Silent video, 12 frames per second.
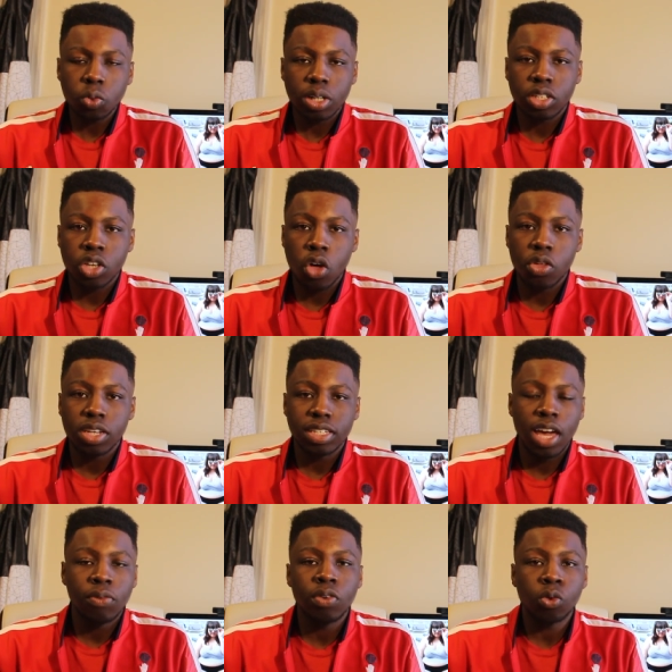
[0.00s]
when I saw this,
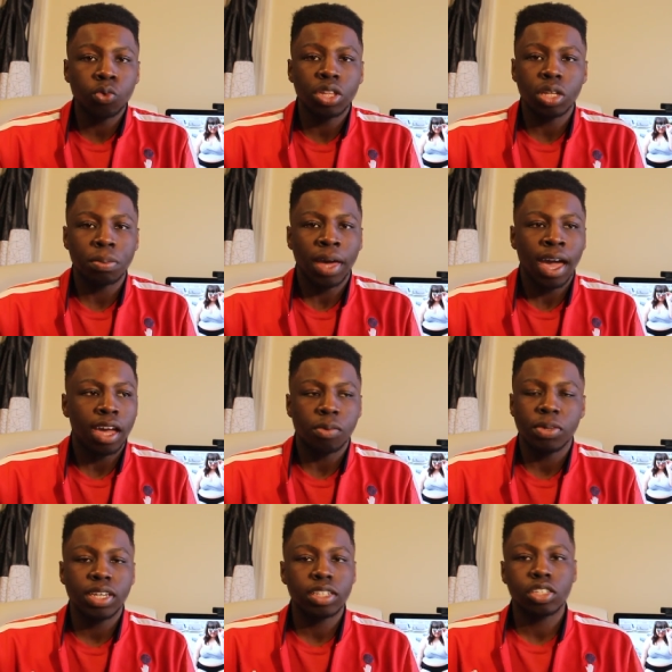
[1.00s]
I felt really bad,
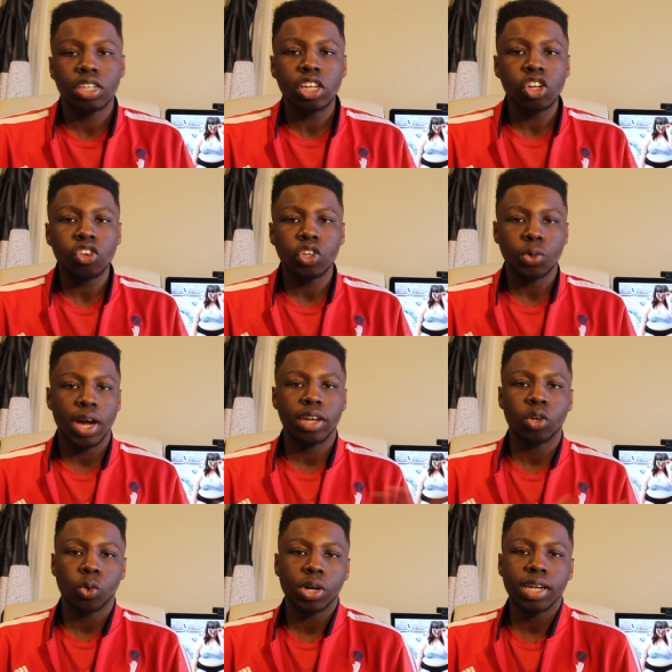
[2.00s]
because here you had
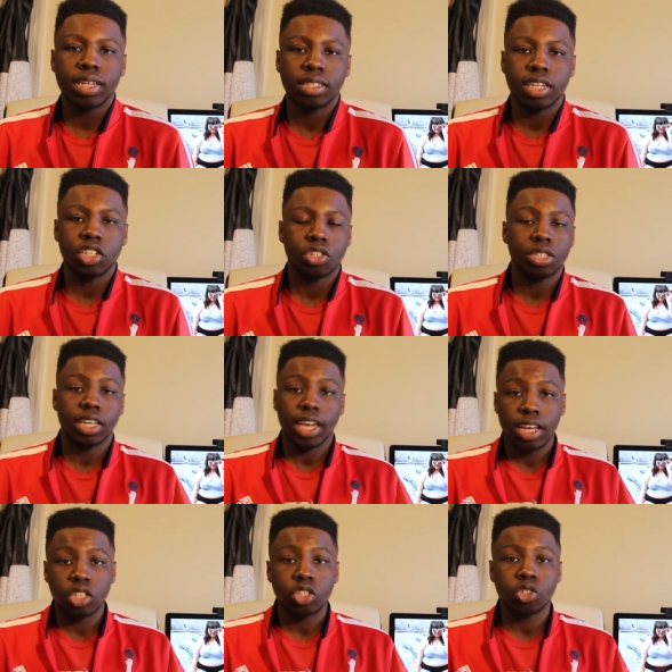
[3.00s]
an organization, the
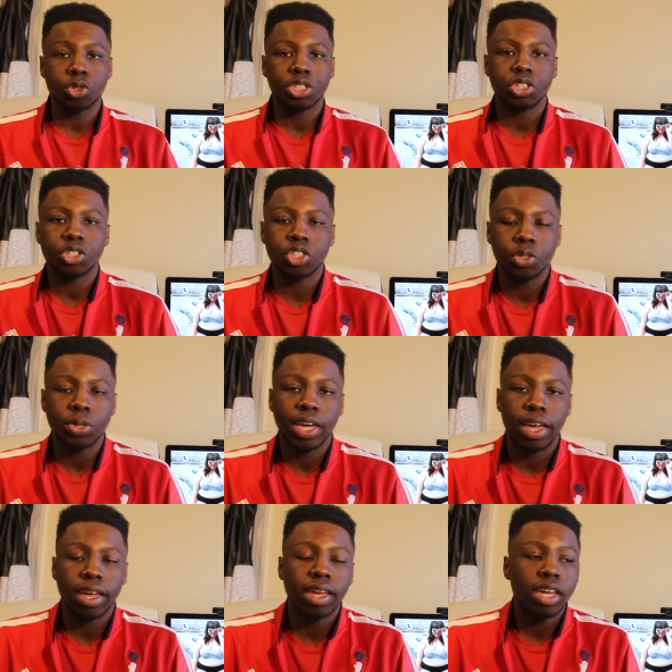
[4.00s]
Cancer Research
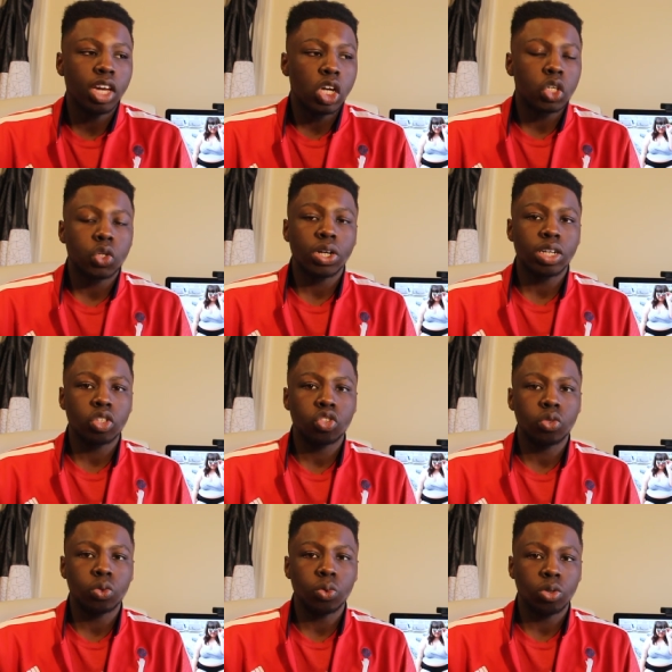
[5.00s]
UK, trying
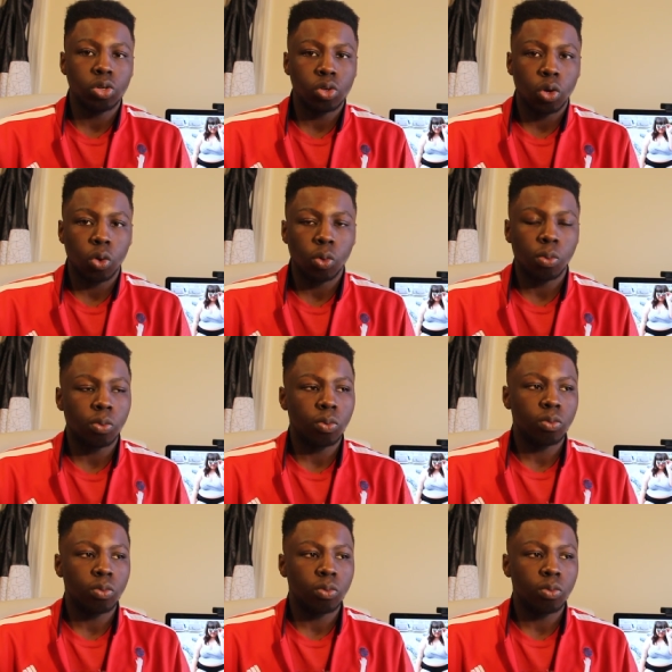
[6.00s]
to, you know,